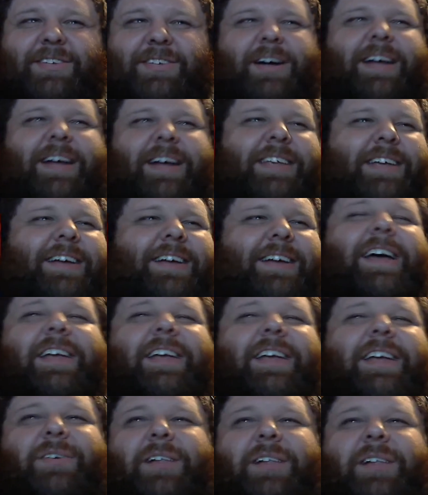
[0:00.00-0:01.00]
why
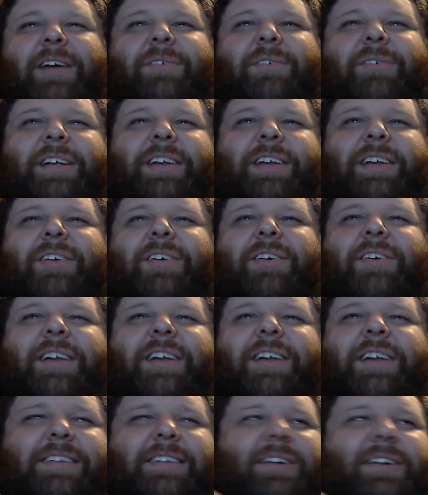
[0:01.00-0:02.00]
you're like, "What are you doing?"
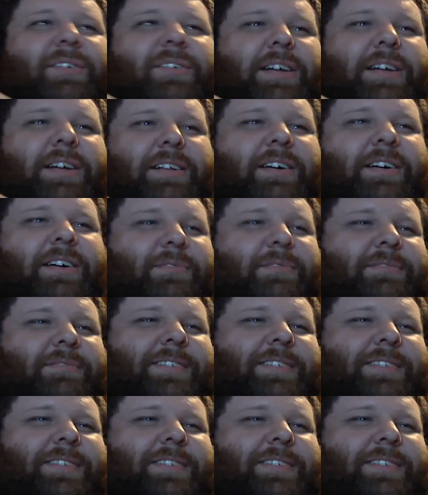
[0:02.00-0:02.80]
And I was like, "What? Oh,